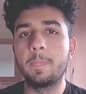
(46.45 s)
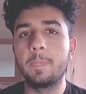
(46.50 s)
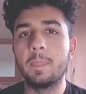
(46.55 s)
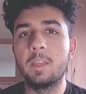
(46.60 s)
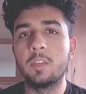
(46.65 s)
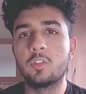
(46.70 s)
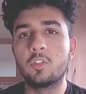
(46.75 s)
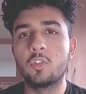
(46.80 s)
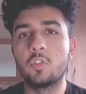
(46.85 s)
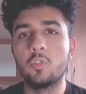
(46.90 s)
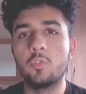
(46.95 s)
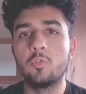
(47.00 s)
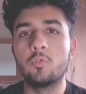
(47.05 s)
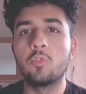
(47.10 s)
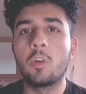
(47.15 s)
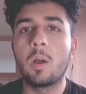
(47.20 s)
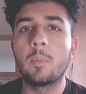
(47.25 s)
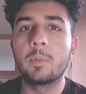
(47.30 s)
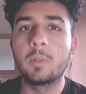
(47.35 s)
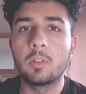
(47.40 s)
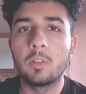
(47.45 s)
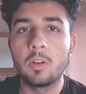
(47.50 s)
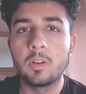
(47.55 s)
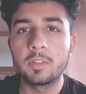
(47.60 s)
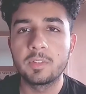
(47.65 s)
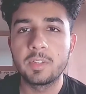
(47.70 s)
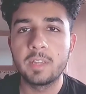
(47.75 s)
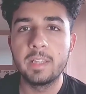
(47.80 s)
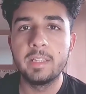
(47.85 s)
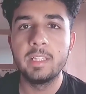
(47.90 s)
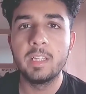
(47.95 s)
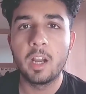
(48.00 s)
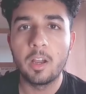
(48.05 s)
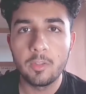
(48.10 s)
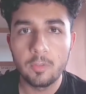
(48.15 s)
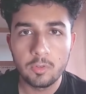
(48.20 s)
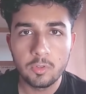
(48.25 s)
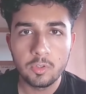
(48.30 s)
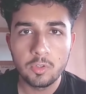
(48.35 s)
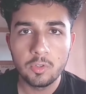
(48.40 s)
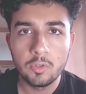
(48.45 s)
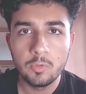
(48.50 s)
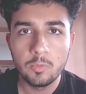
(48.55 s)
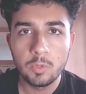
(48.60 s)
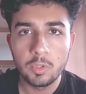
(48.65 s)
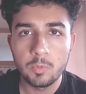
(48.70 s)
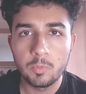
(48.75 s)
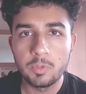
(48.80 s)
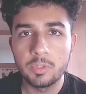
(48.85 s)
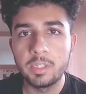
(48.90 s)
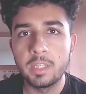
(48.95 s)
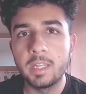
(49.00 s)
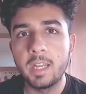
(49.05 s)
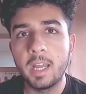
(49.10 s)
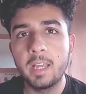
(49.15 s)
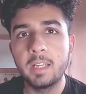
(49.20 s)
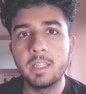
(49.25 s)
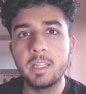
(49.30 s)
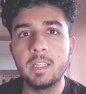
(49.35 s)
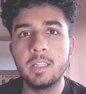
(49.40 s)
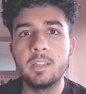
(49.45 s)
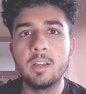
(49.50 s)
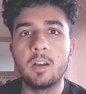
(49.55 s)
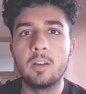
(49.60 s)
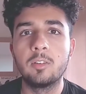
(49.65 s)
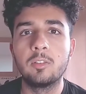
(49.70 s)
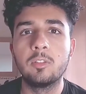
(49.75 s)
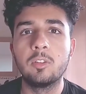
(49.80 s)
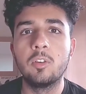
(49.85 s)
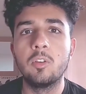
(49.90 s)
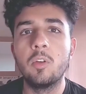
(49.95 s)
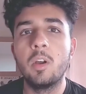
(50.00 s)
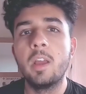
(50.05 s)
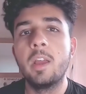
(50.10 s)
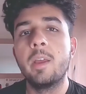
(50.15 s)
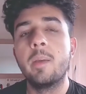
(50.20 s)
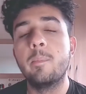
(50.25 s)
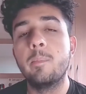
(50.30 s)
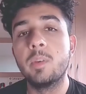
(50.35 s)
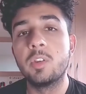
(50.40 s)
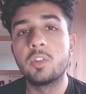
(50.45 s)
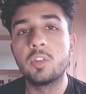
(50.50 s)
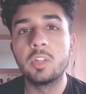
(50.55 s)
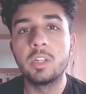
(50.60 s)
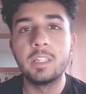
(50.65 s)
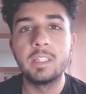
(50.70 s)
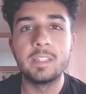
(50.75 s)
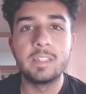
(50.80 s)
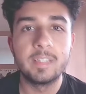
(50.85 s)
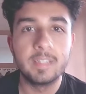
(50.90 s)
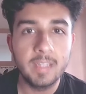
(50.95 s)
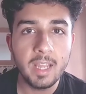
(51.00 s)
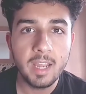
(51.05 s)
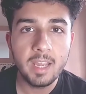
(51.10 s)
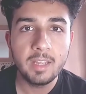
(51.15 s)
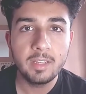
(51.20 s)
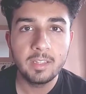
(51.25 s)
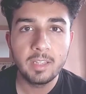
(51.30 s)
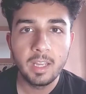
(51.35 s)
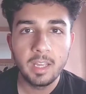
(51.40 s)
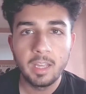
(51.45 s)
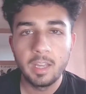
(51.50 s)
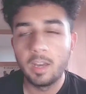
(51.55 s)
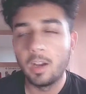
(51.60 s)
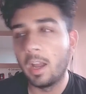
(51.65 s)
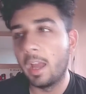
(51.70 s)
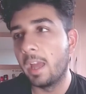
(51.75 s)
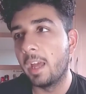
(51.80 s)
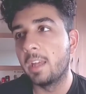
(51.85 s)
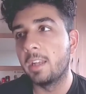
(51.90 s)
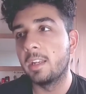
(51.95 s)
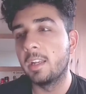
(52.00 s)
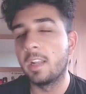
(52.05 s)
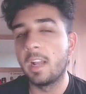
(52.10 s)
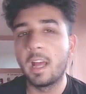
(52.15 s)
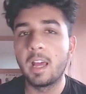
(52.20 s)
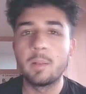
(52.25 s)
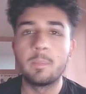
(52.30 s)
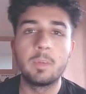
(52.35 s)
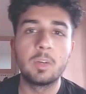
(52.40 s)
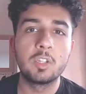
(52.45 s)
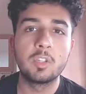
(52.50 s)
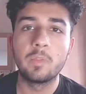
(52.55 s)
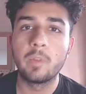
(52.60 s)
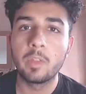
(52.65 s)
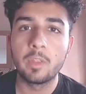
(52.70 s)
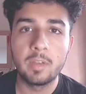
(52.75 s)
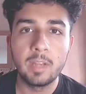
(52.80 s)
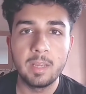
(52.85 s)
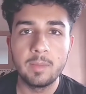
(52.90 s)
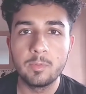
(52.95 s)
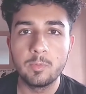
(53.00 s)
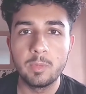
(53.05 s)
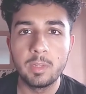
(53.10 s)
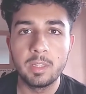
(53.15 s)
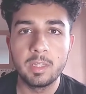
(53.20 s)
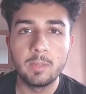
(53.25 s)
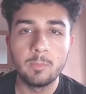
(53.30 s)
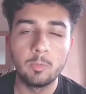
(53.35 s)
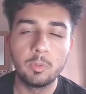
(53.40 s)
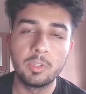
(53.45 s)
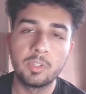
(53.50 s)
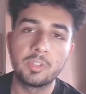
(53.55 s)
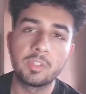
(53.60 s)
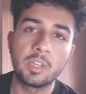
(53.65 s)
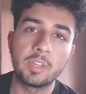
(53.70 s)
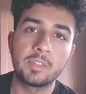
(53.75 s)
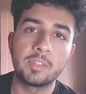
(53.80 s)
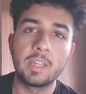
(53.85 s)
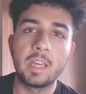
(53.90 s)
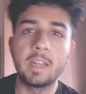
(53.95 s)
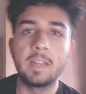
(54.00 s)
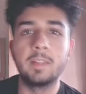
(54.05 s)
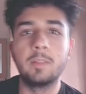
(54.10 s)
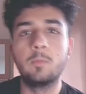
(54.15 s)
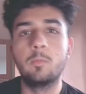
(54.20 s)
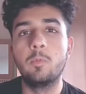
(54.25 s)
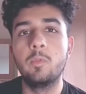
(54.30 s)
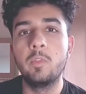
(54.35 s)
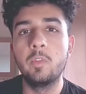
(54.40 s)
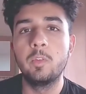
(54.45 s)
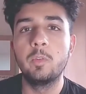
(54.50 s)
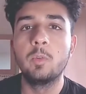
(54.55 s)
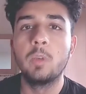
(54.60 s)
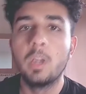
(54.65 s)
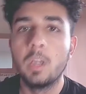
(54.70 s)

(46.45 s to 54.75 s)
shoe dropped alongside the other shoe, which was the Nike Dunk Low Michigan State, and it had a bunch of other names with it, and we'll discuss that in the review